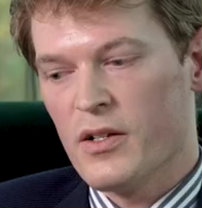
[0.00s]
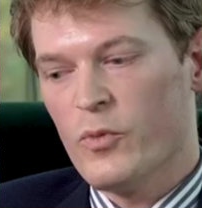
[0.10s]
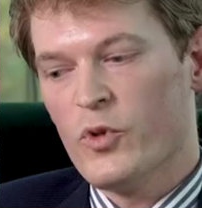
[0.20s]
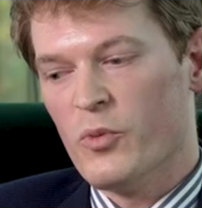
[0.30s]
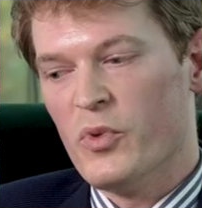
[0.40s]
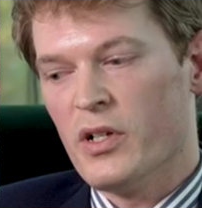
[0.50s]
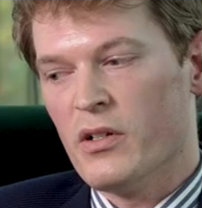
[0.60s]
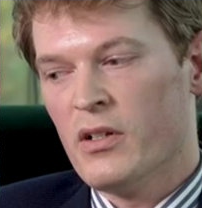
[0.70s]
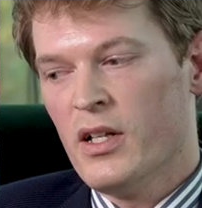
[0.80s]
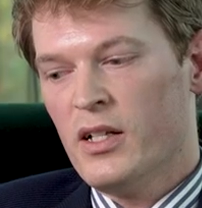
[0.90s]
that it would have
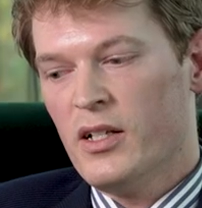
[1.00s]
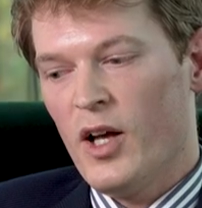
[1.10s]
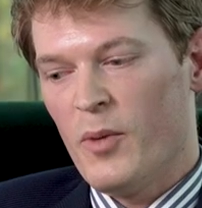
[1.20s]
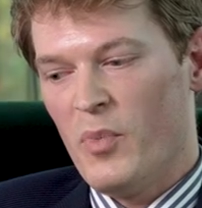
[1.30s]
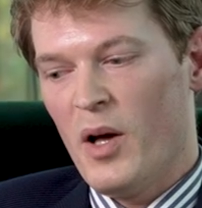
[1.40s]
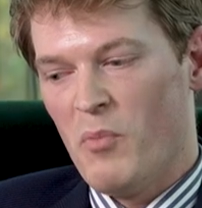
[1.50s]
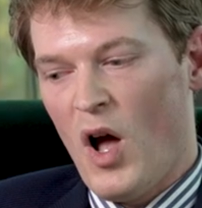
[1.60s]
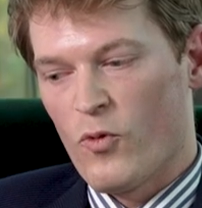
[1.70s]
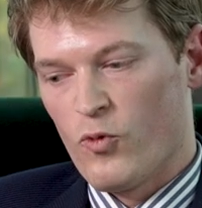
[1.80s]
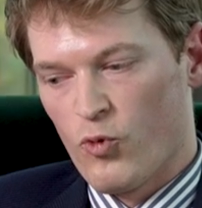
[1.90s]
been a, a,
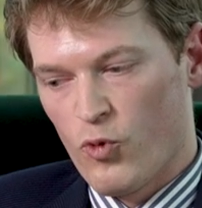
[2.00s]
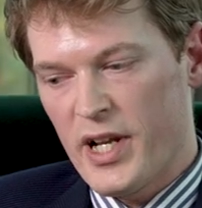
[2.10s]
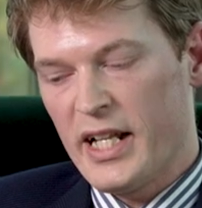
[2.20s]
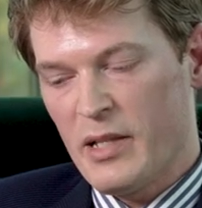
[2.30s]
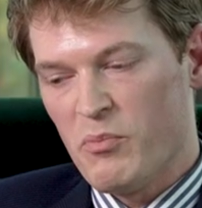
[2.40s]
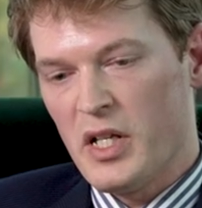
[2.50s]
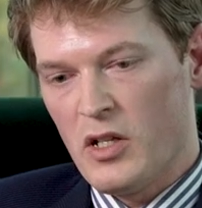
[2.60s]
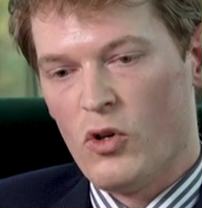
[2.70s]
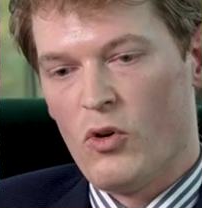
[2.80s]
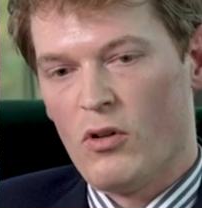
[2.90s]
a really
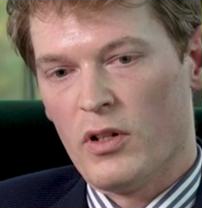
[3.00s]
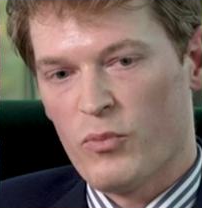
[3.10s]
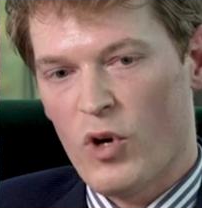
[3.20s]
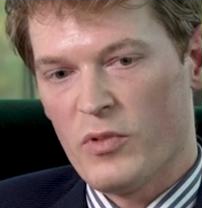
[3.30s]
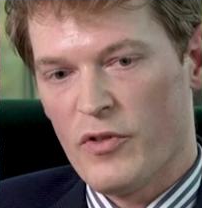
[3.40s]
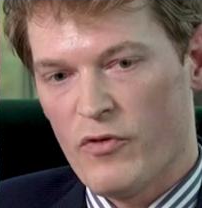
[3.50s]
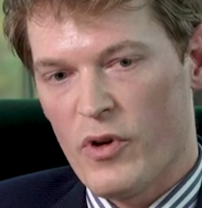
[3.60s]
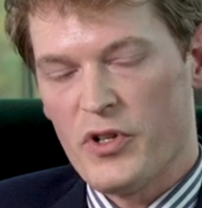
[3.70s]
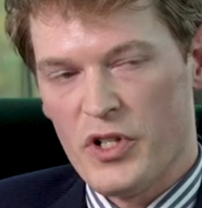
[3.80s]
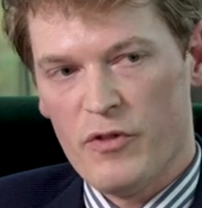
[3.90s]
big call and probably
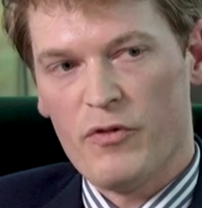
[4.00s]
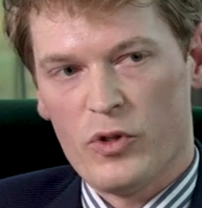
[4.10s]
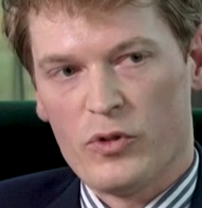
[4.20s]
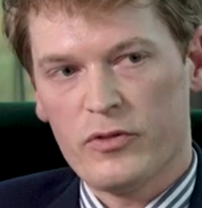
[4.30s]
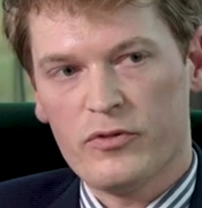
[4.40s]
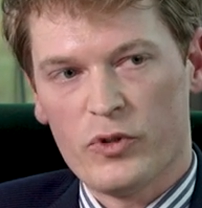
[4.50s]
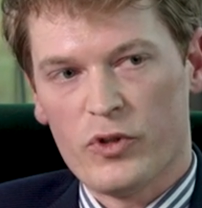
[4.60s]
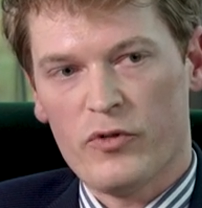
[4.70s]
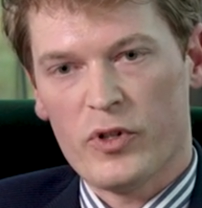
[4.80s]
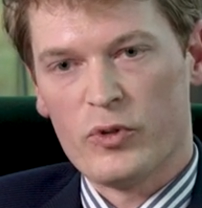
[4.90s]
very difficult
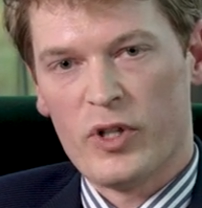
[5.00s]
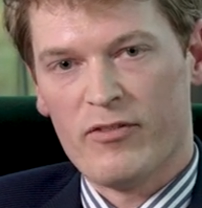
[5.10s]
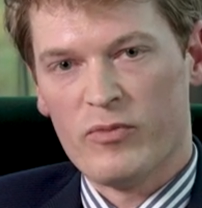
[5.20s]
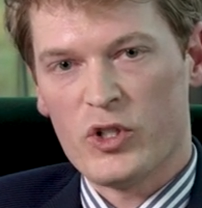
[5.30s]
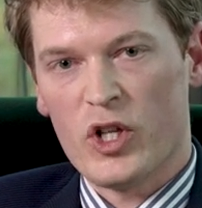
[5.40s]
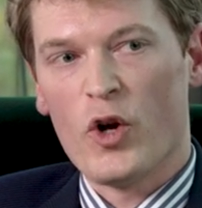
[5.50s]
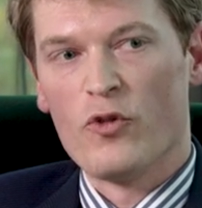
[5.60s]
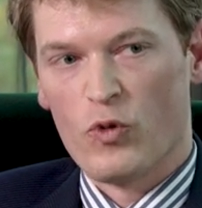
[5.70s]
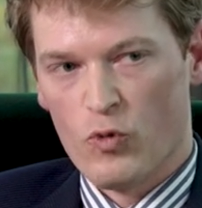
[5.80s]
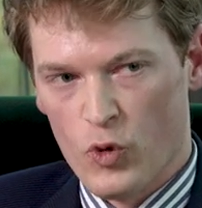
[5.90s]
for the federal government to
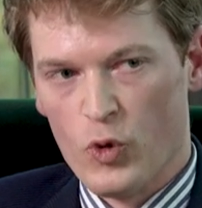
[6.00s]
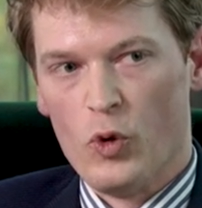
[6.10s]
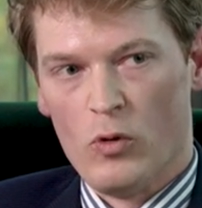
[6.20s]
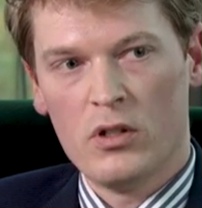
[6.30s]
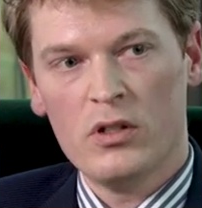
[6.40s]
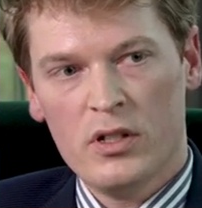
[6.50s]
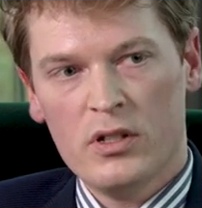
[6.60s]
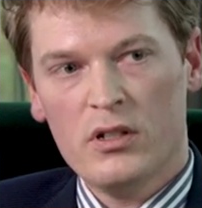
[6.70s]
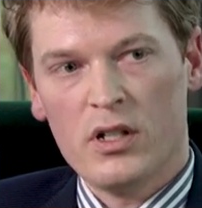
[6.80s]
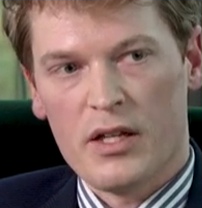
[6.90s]
overrule
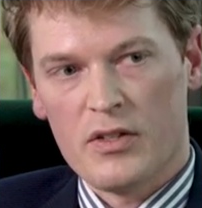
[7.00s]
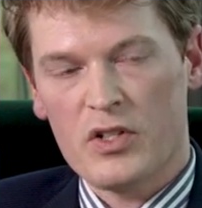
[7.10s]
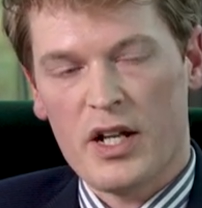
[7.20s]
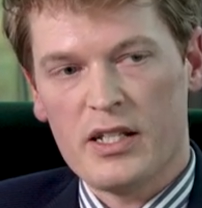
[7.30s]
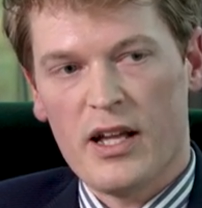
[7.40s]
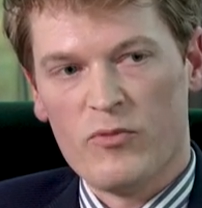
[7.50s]
uh, the state